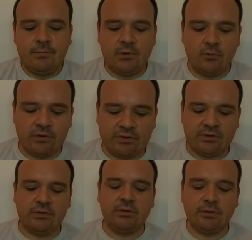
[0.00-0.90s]

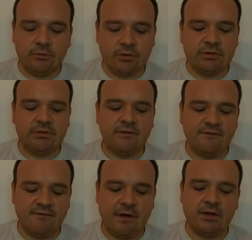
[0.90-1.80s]
with a good
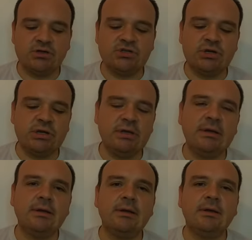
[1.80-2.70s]
functioning